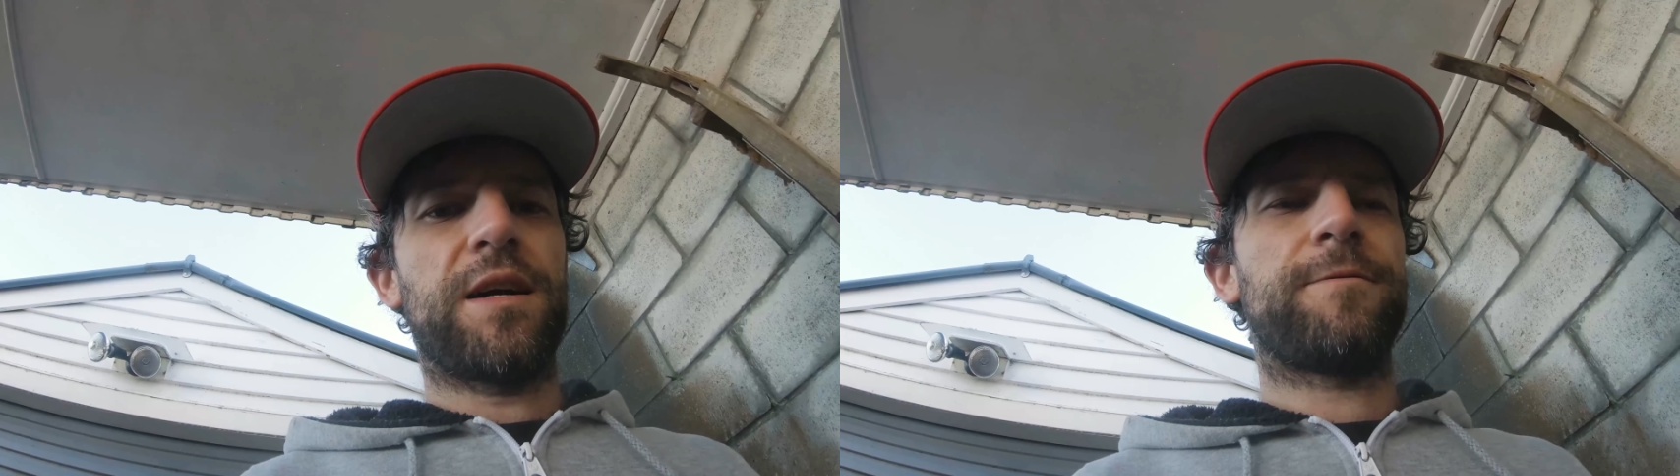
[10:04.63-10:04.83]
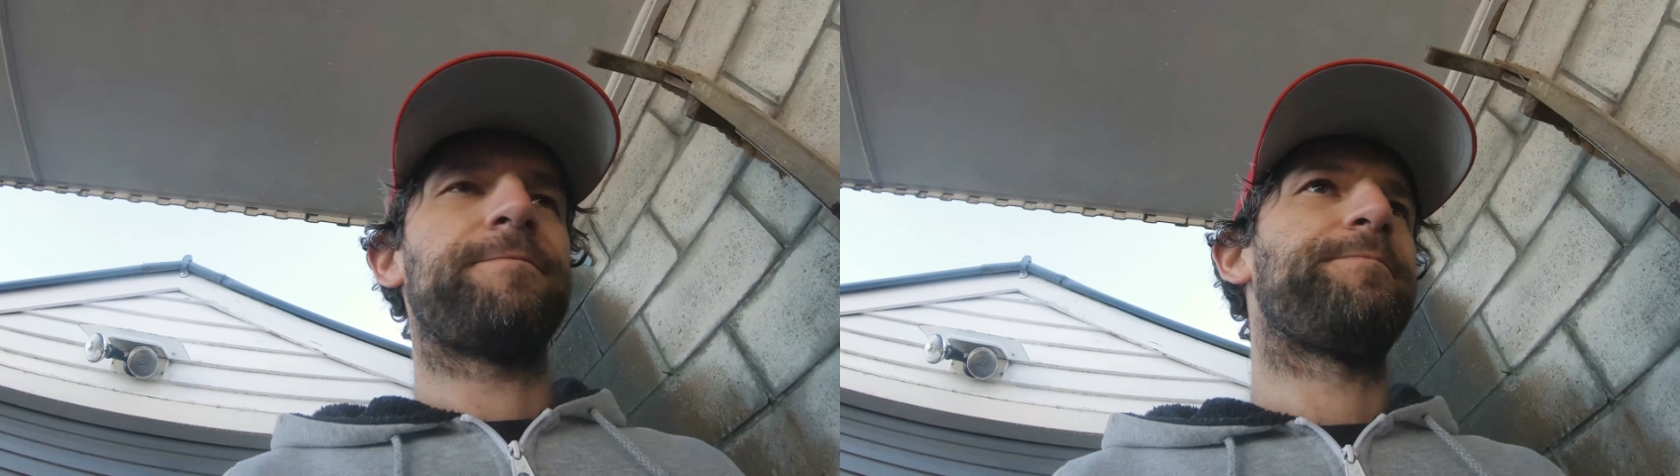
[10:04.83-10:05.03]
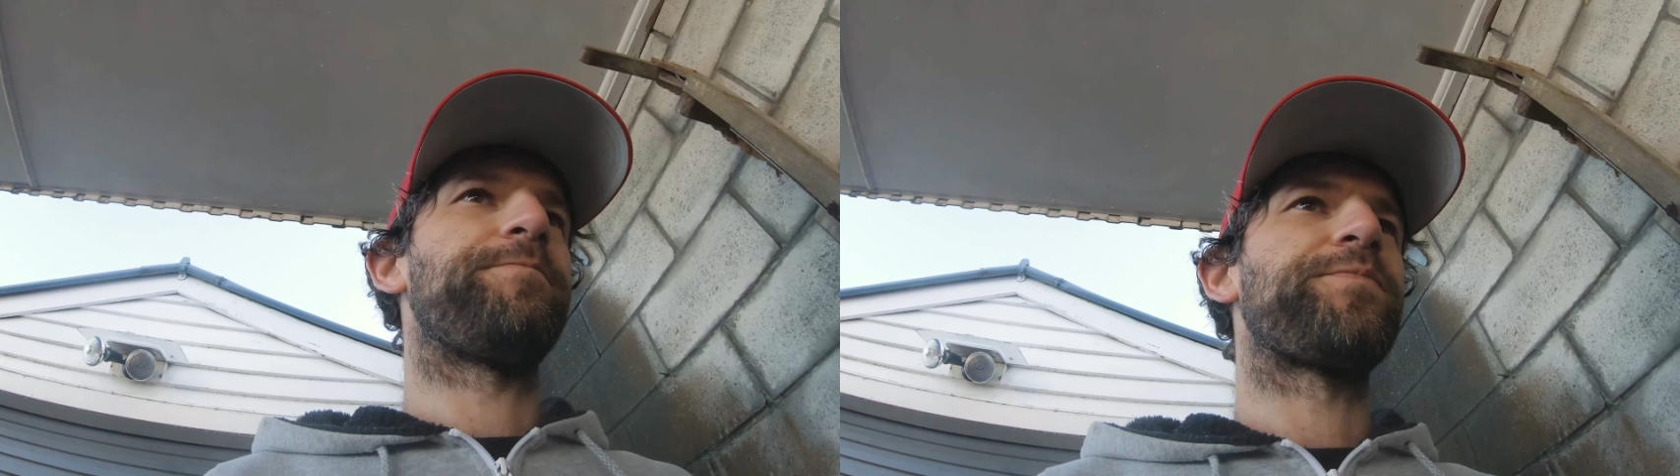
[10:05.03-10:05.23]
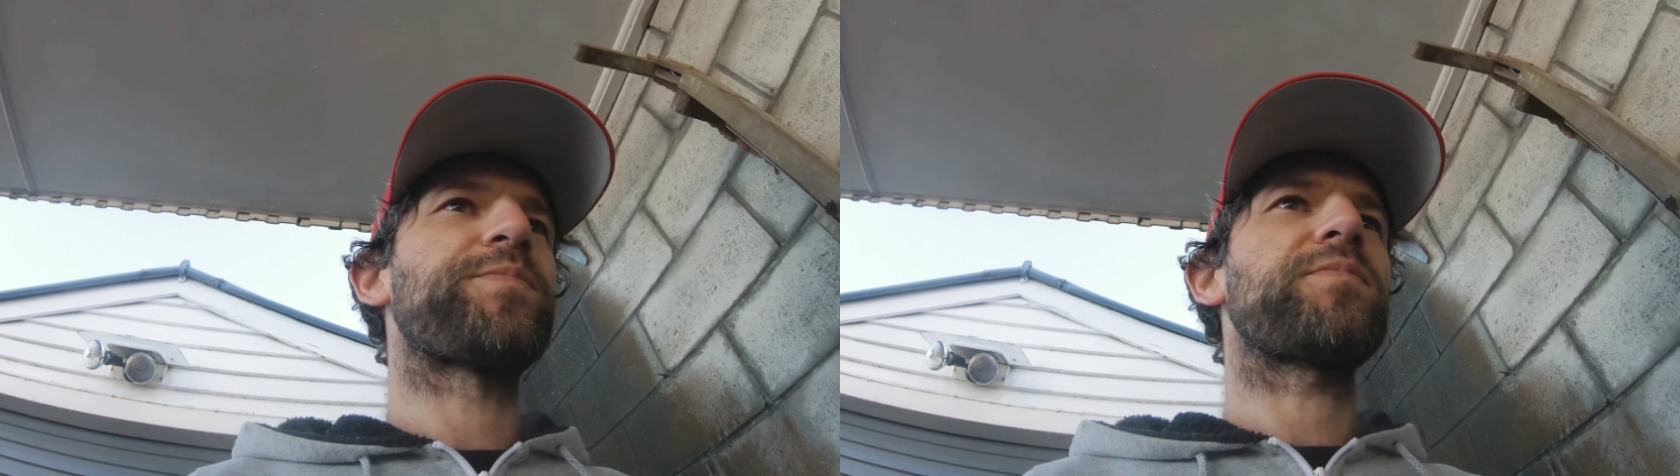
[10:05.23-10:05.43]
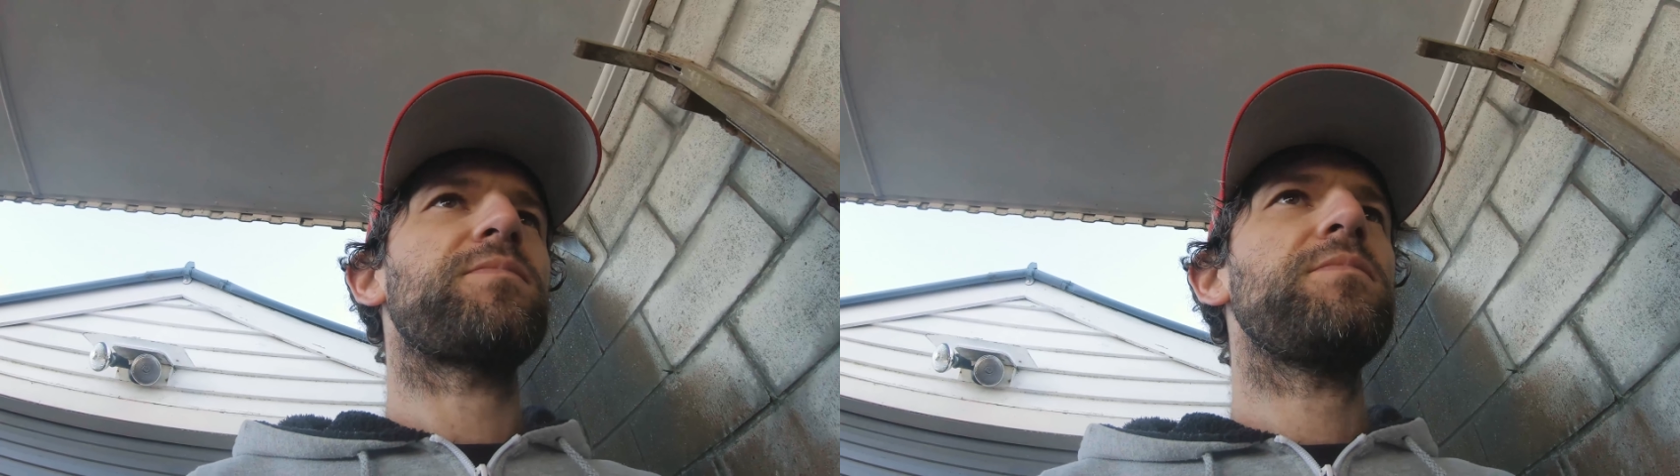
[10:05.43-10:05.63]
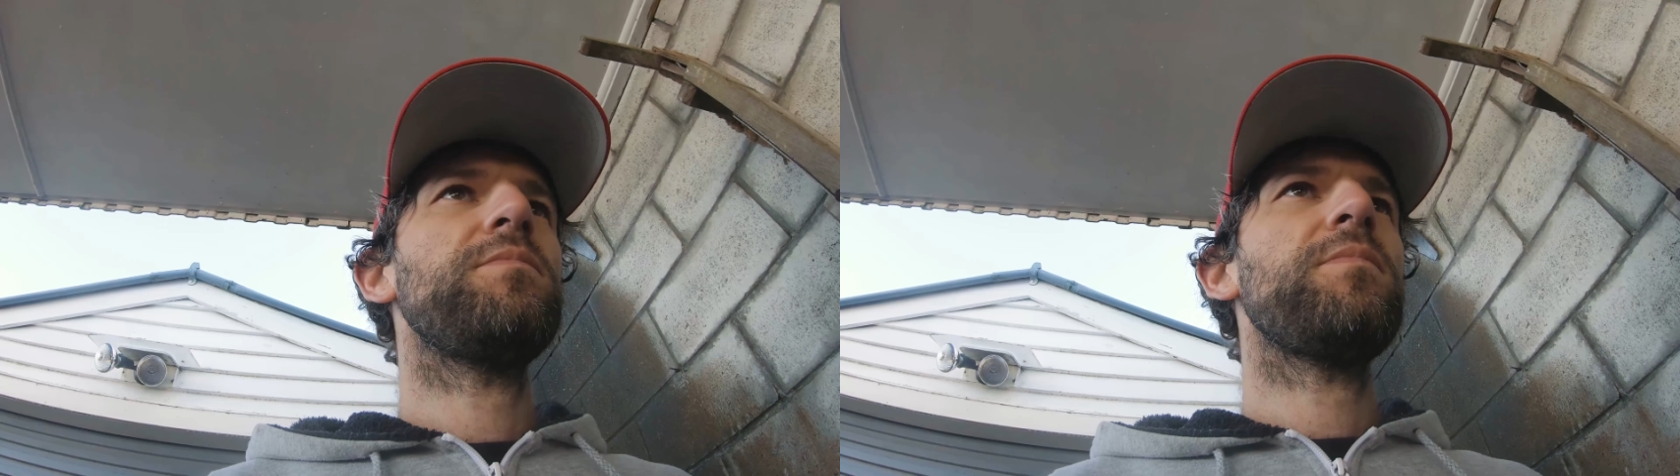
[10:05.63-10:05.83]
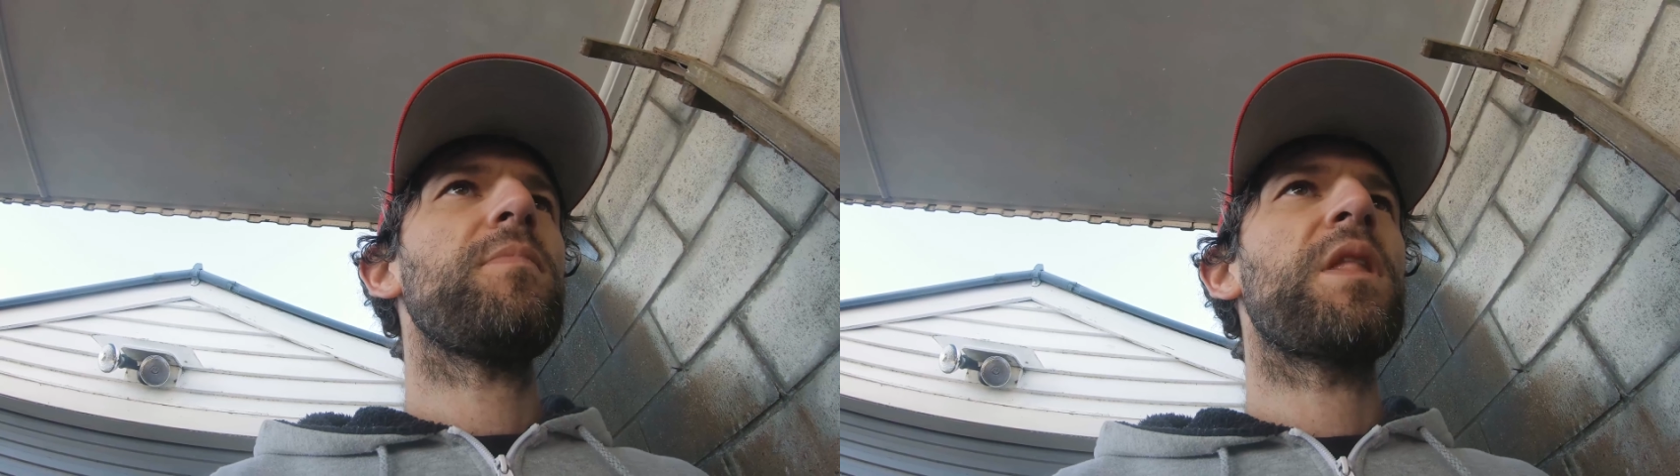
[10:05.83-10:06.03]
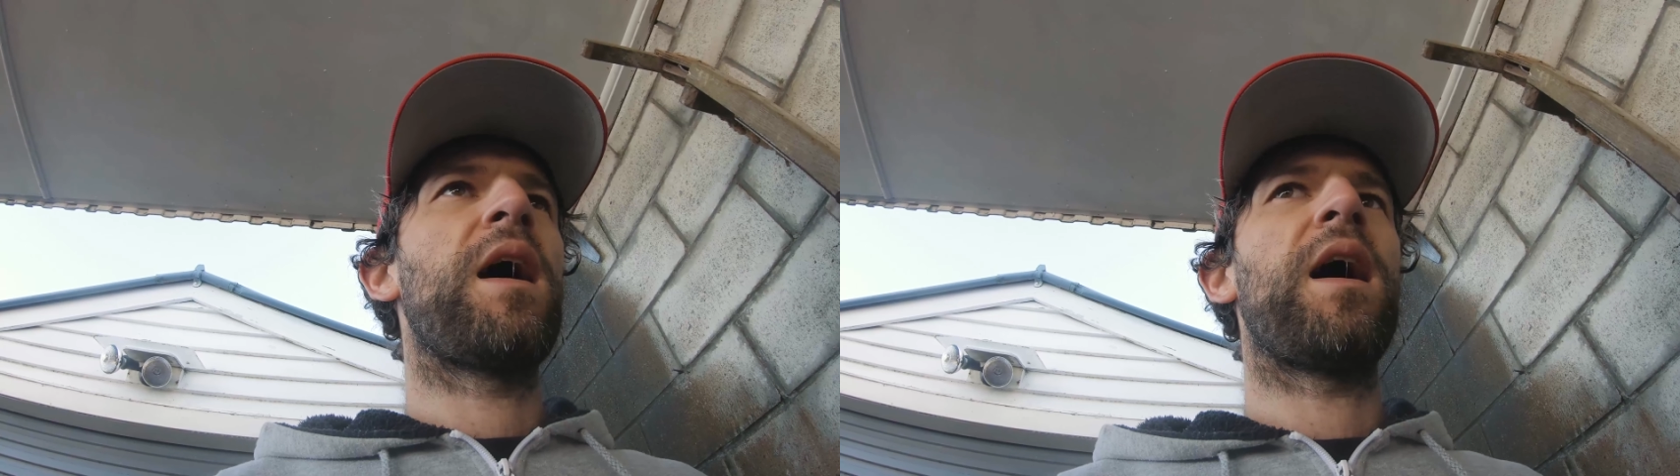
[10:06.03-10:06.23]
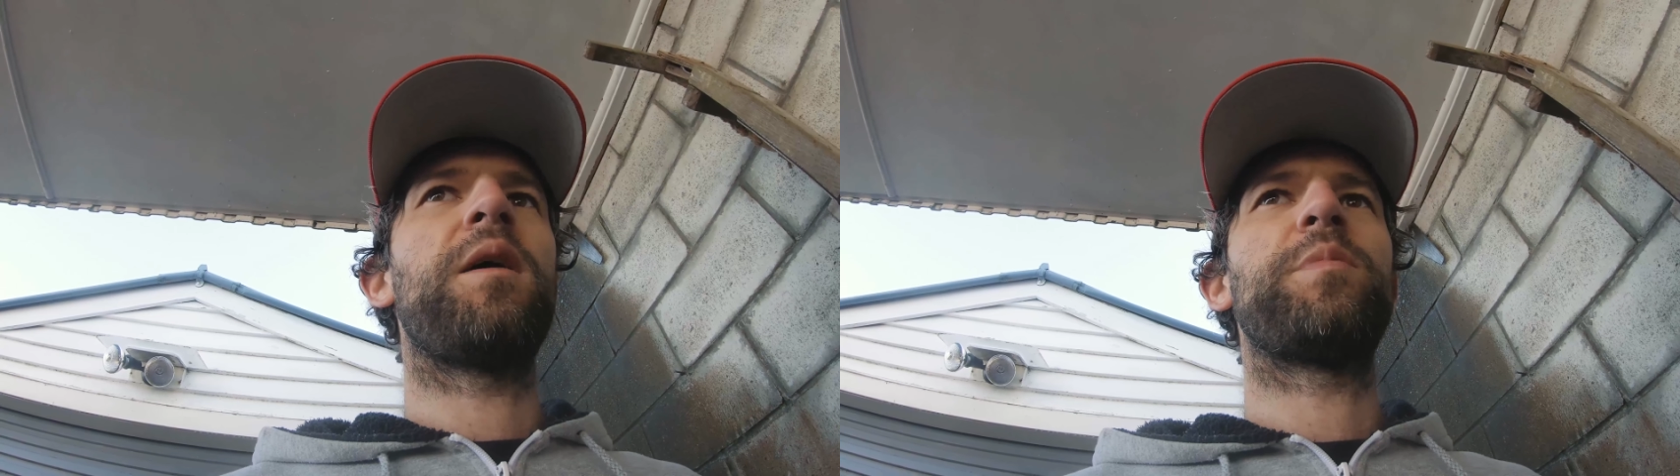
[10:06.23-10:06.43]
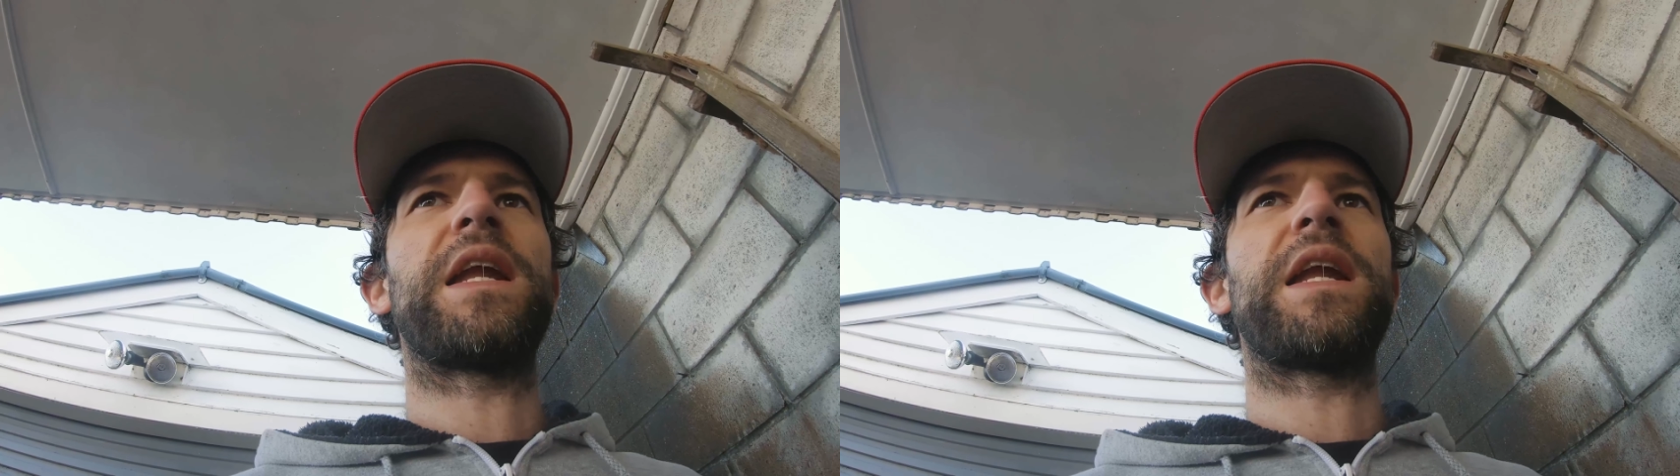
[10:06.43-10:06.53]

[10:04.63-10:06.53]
young.